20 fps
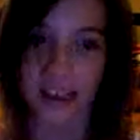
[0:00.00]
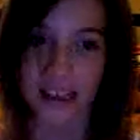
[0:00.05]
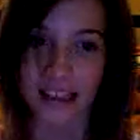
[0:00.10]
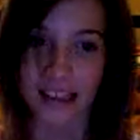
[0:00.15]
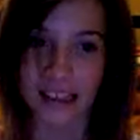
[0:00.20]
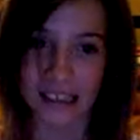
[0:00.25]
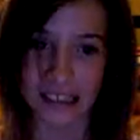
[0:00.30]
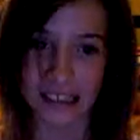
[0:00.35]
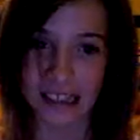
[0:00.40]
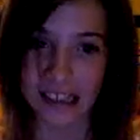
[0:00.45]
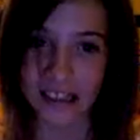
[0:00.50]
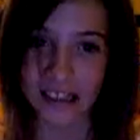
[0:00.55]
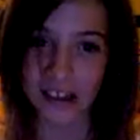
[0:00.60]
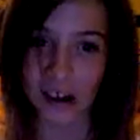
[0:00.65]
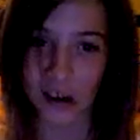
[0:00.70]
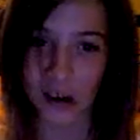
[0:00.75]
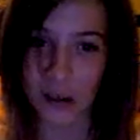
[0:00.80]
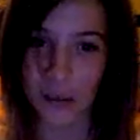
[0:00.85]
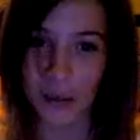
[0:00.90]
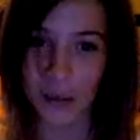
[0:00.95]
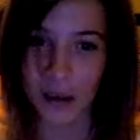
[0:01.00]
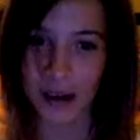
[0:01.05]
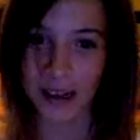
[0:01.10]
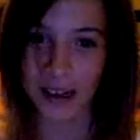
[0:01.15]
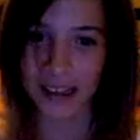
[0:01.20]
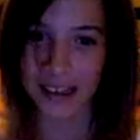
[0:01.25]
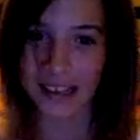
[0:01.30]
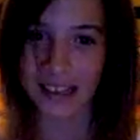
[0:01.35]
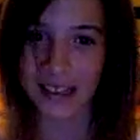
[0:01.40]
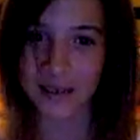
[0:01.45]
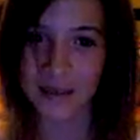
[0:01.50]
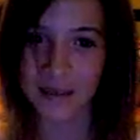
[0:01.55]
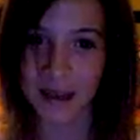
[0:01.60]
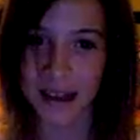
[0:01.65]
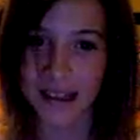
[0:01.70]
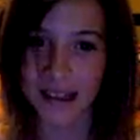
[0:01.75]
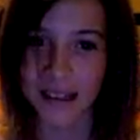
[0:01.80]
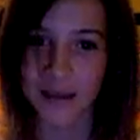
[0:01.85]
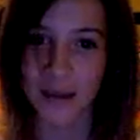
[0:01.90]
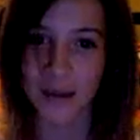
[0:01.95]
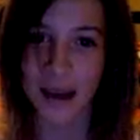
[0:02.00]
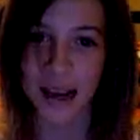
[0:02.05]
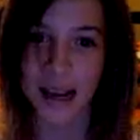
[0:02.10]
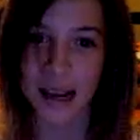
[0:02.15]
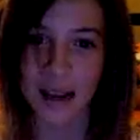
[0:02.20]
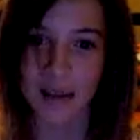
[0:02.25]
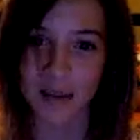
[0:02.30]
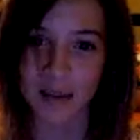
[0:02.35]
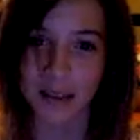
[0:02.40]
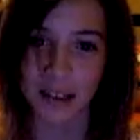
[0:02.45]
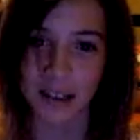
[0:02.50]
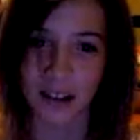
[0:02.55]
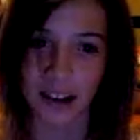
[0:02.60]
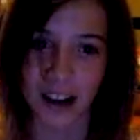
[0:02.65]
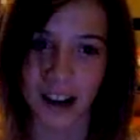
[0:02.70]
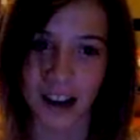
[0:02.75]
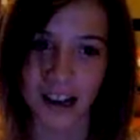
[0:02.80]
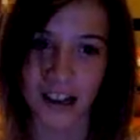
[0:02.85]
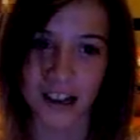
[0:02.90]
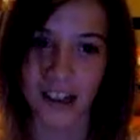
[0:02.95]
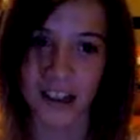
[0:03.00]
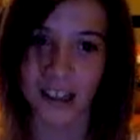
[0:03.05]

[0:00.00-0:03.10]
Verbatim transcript: Since I started putting these beds in my hamster cage,